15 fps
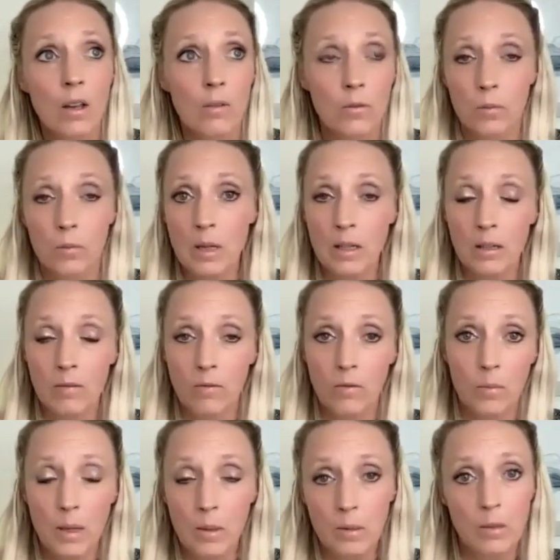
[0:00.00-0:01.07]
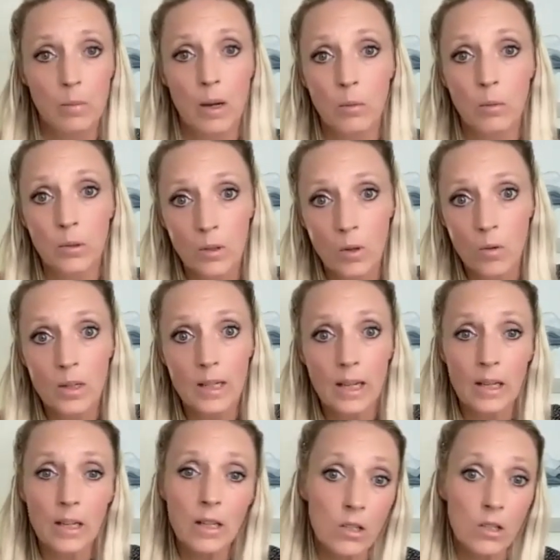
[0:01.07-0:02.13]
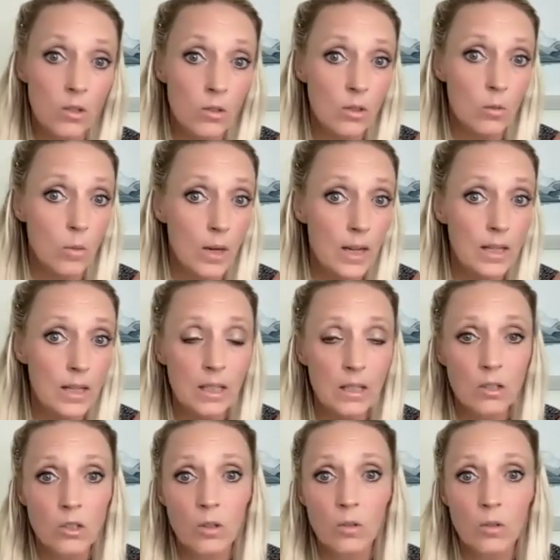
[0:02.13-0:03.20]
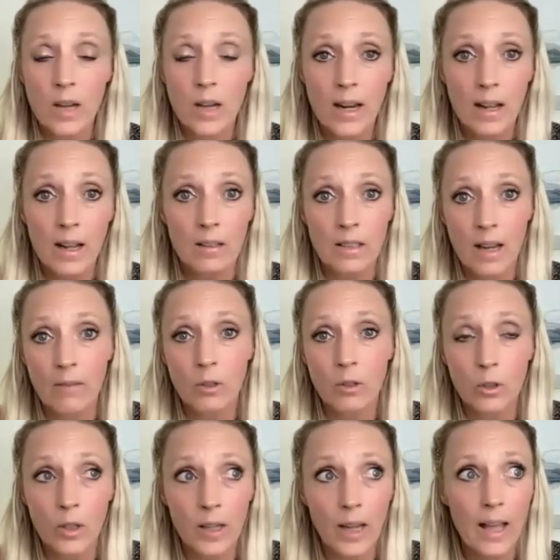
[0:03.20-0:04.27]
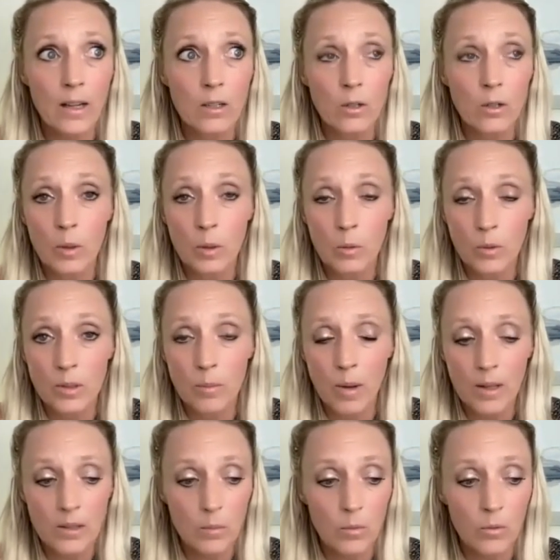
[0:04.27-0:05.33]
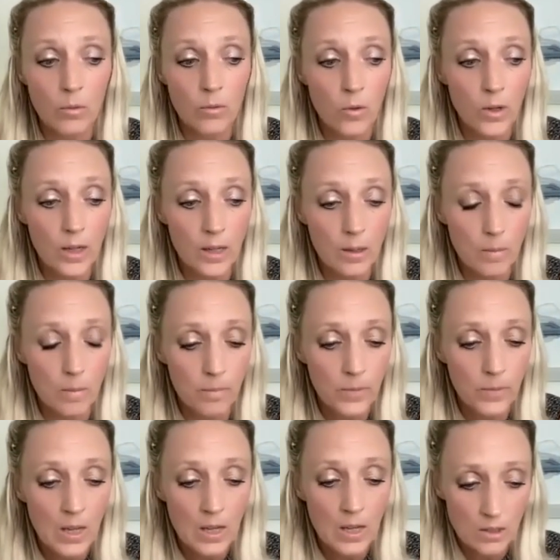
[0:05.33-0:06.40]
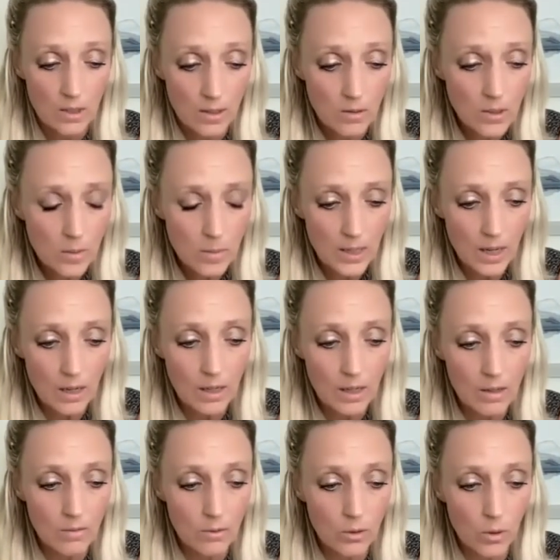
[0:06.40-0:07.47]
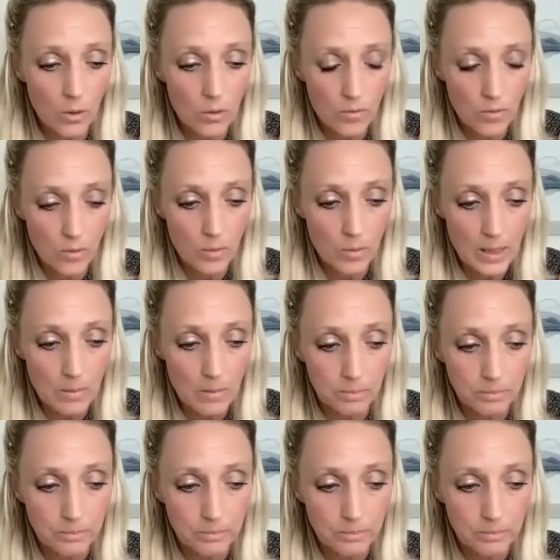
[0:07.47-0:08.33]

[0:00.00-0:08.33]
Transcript: for me for me to be able to go and get it and use it when I needed to, and not have to have to look at it or be responsible for it. So that was a big area of growth for me.